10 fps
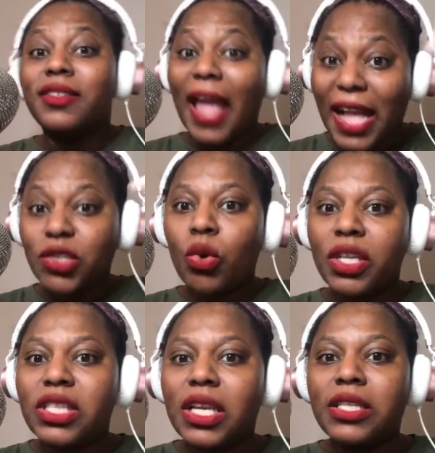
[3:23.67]
That's who
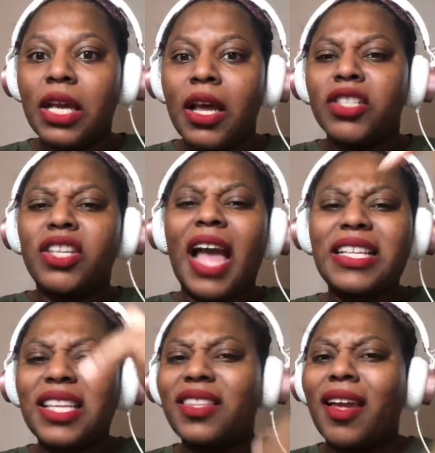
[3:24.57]
this is? So y'all
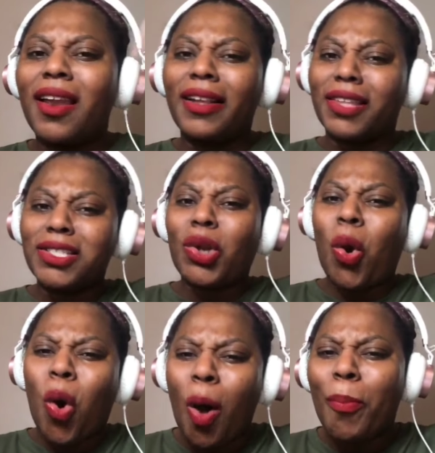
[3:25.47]
sit there and let this
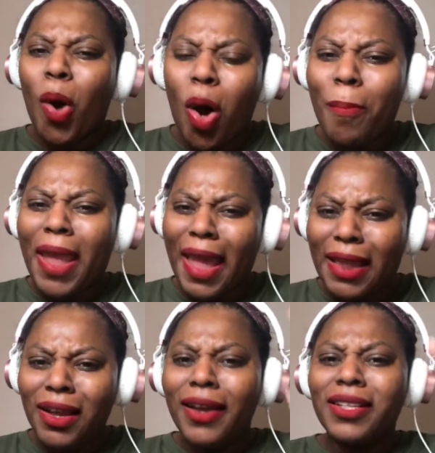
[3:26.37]
cornball
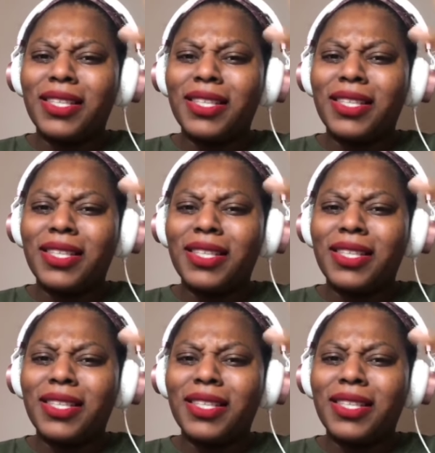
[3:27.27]
man